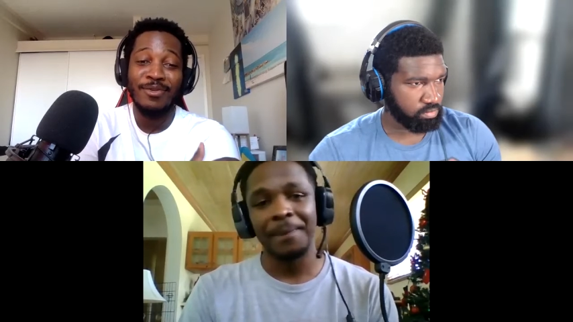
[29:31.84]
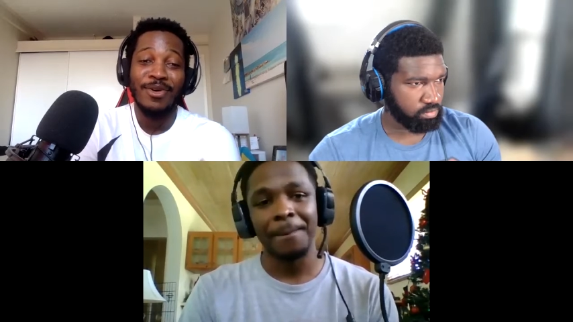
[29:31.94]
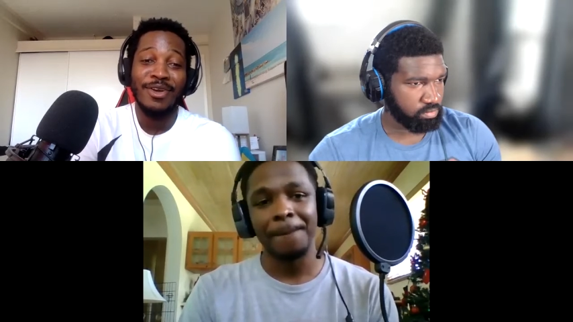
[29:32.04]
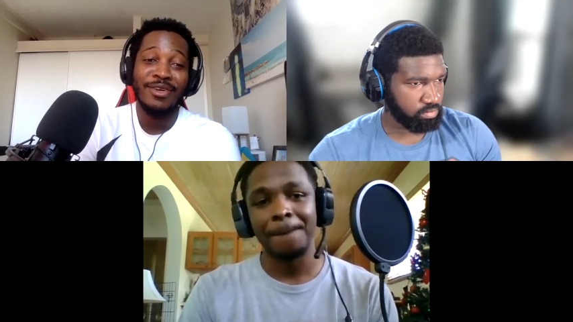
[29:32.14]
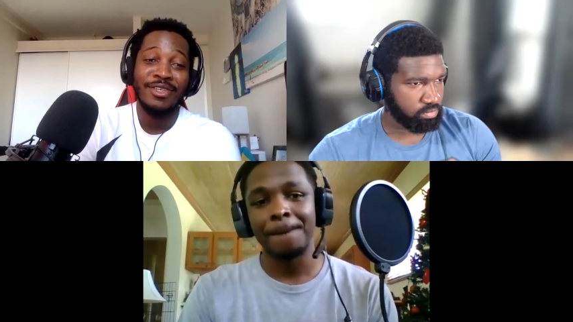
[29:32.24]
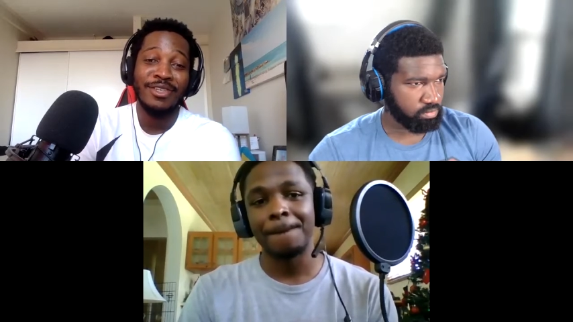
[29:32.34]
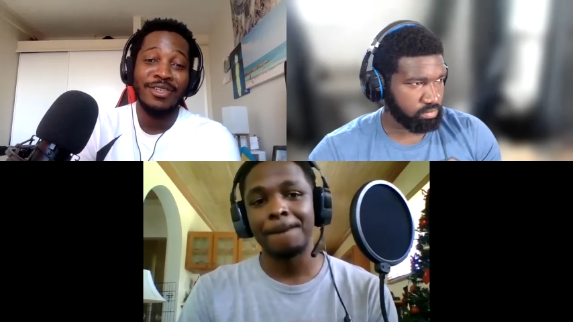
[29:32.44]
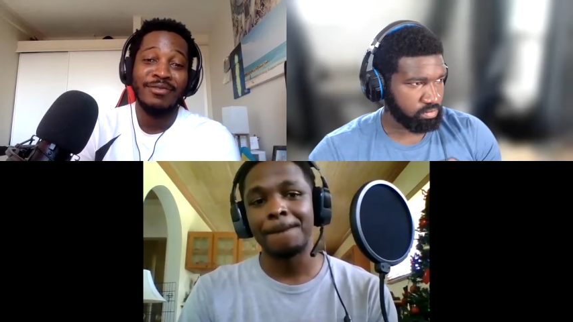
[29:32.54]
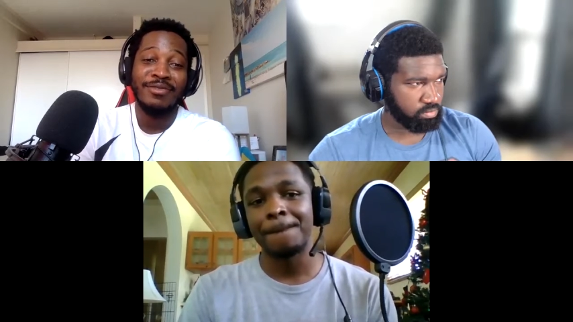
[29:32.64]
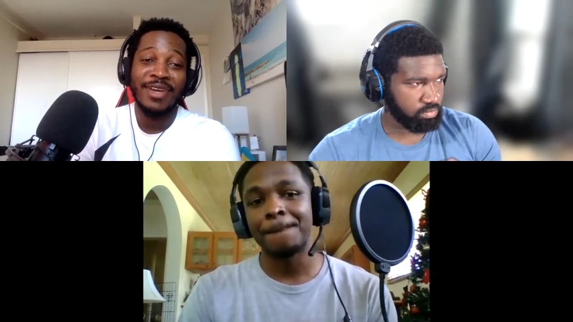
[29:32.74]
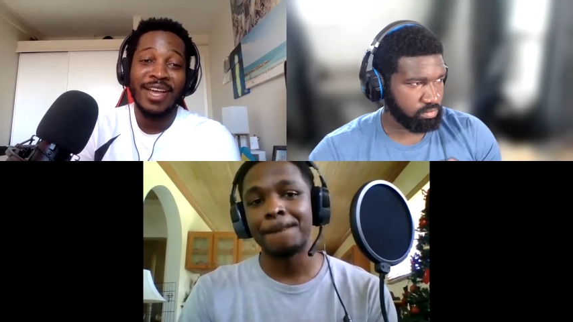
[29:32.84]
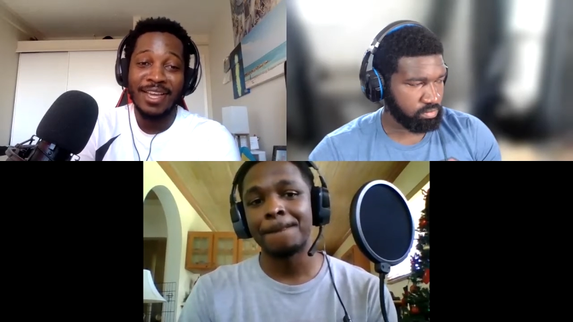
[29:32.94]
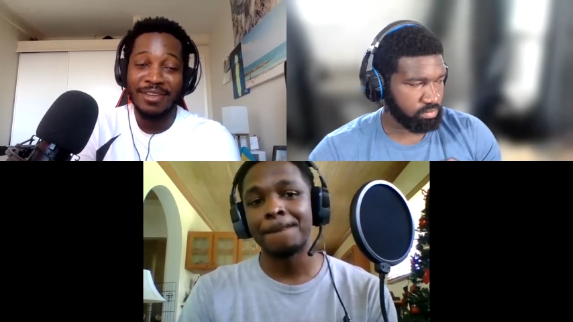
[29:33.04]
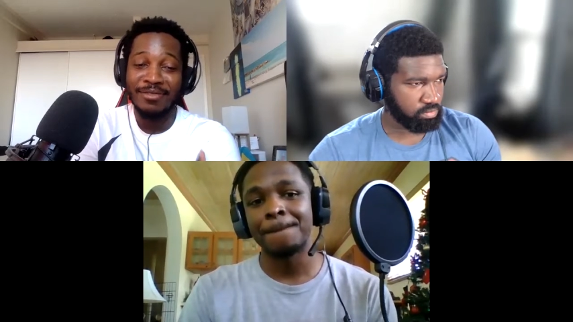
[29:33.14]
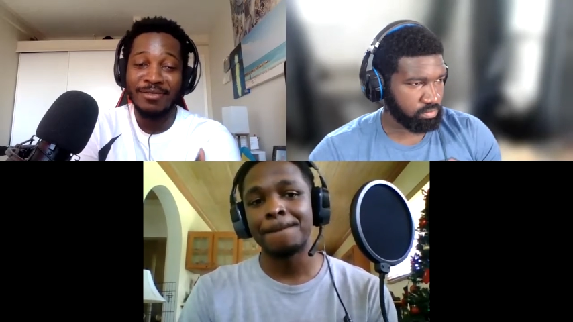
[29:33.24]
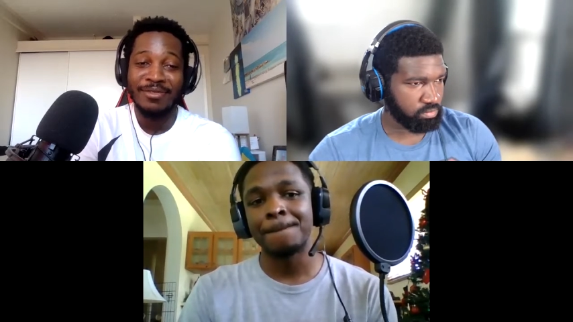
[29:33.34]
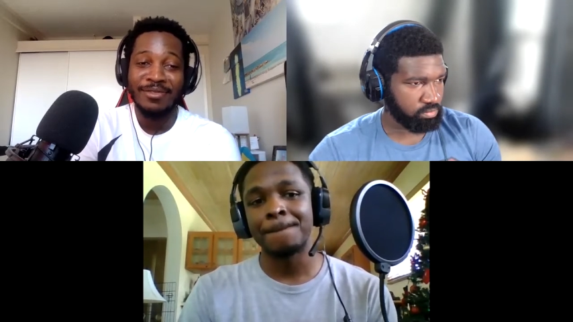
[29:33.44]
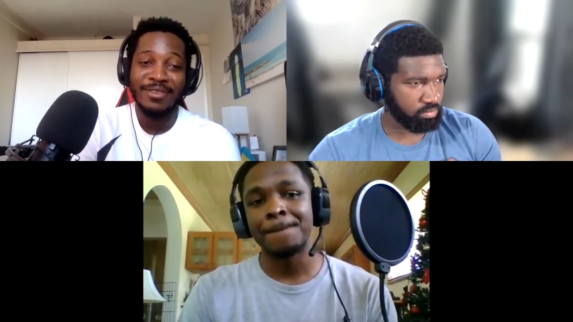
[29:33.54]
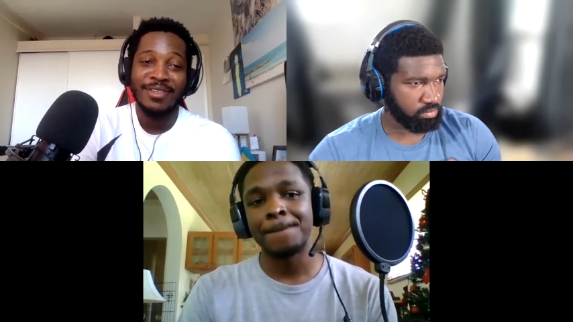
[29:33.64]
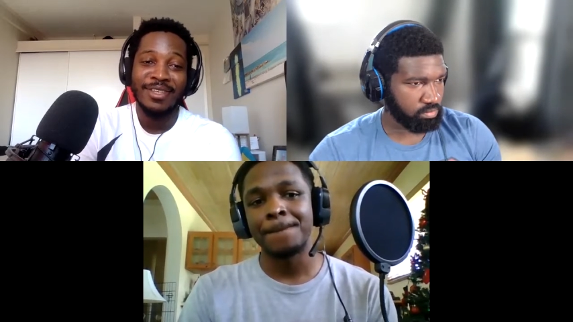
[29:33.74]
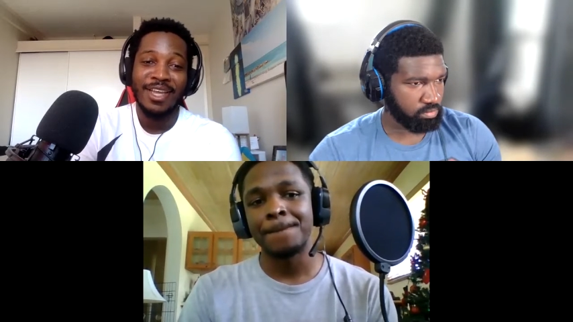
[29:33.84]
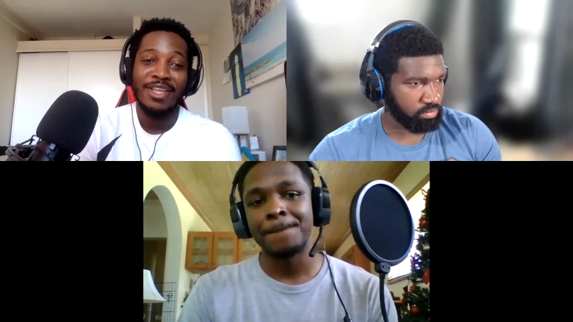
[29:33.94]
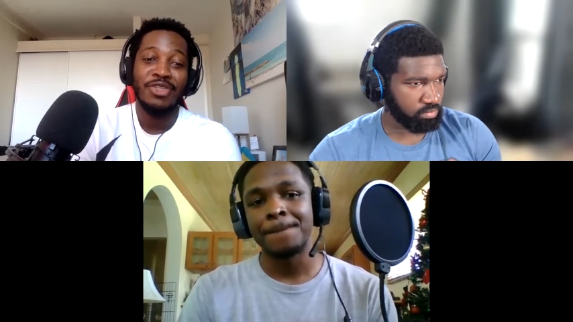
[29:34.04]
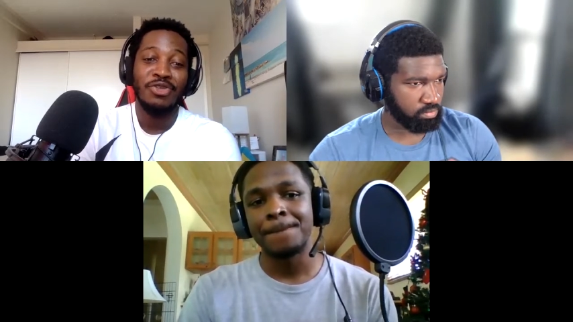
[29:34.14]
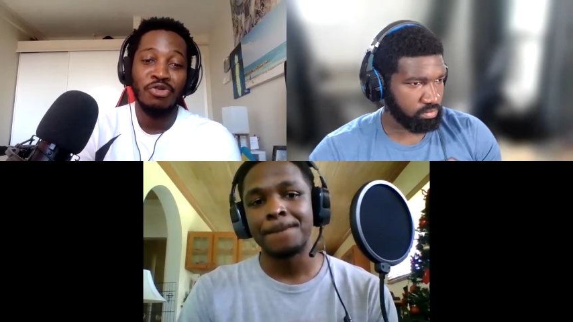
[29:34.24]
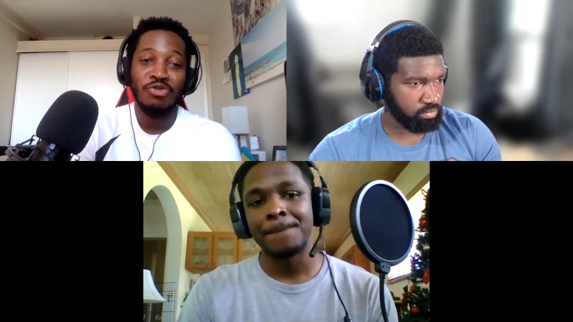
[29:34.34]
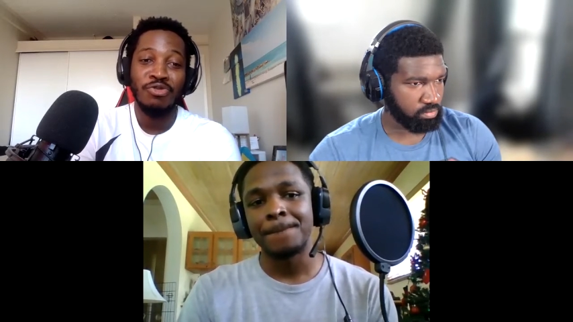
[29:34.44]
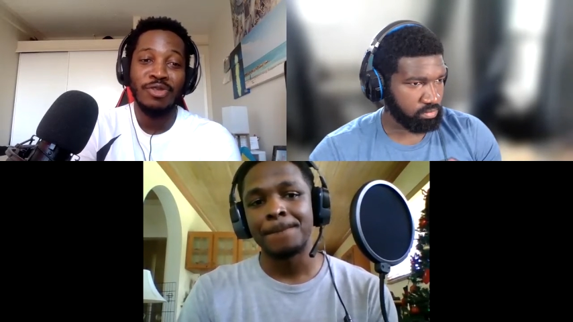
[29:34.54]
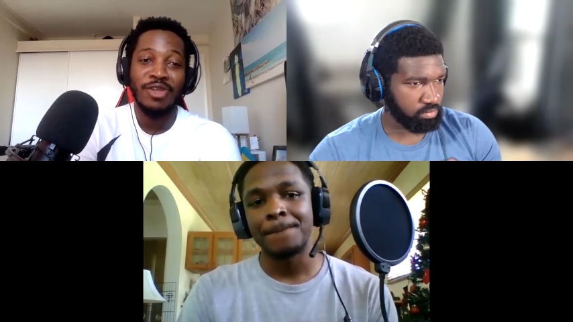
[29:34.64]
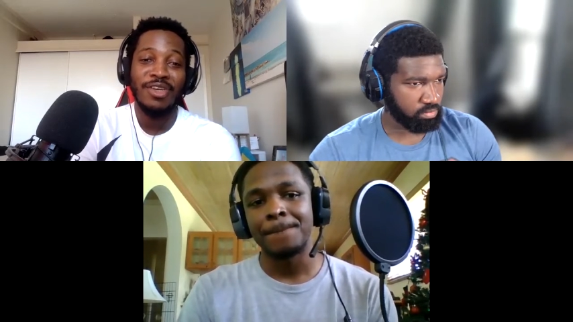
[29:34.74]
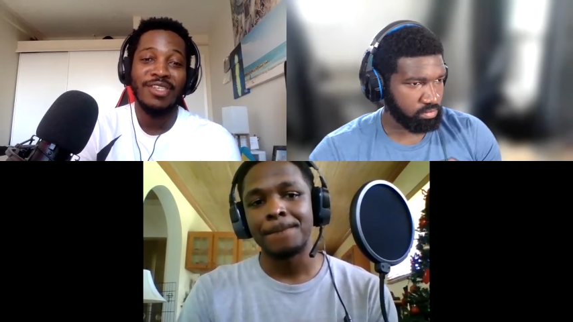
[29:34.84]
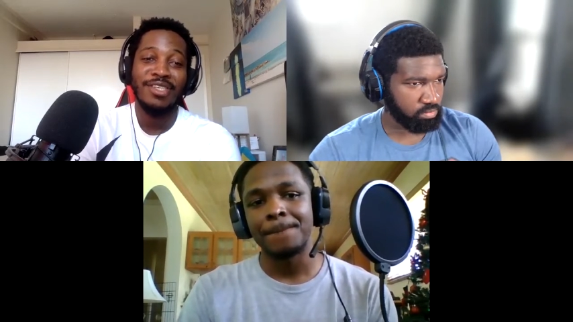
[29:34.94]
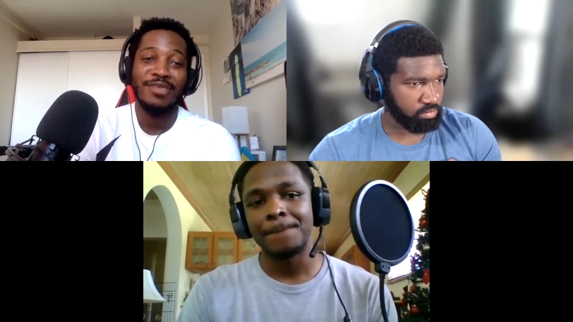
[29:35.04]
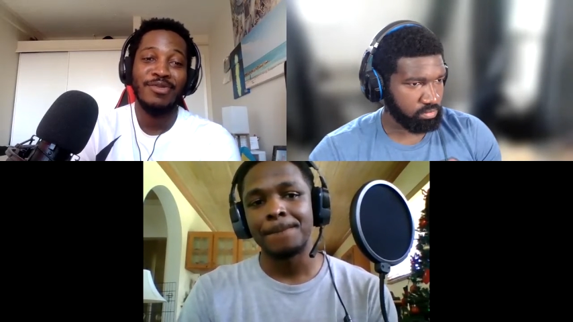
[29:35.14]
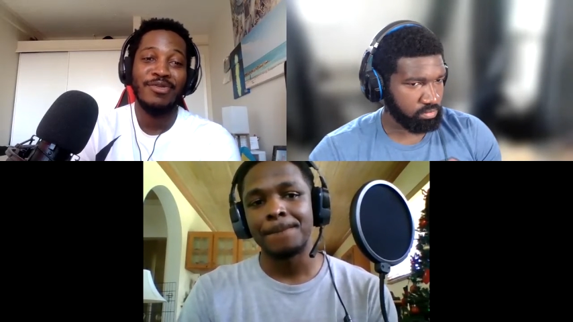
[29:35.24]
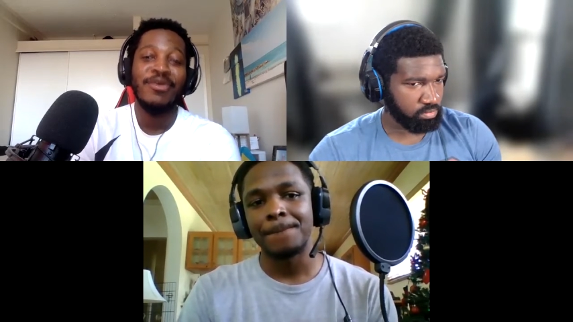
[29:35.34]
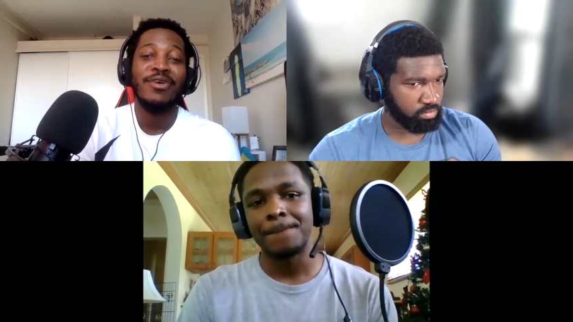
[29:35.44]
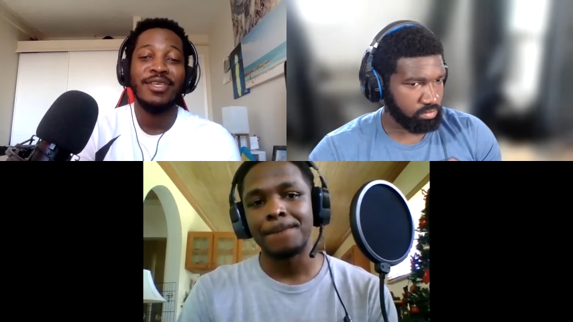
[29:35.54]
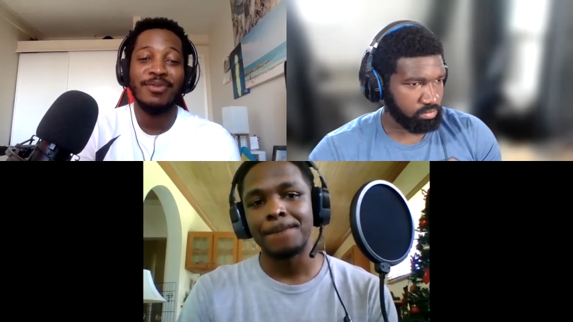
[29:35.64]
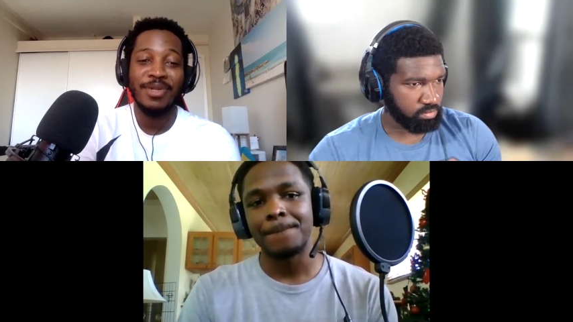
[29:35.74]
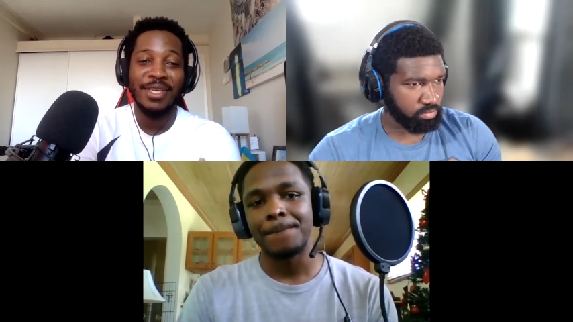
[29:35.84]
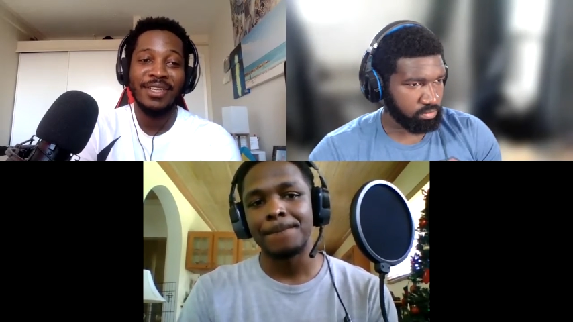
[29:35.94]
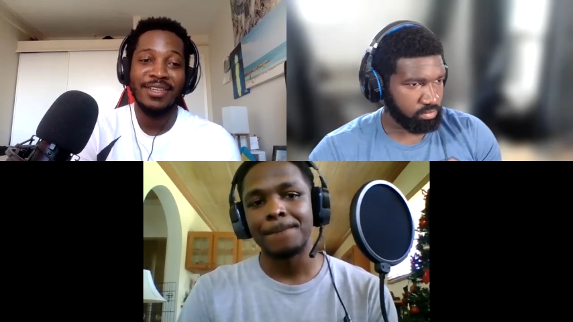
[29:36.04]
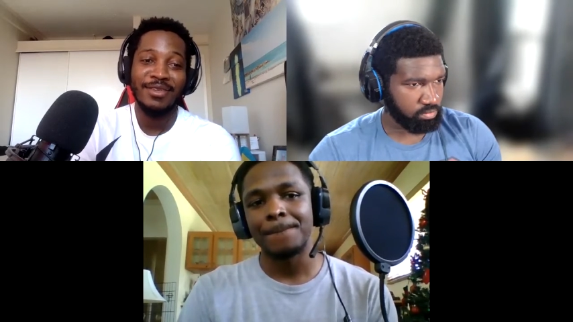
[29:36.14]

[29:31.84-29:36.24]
Speaker 1: one hundred five and two losses before he played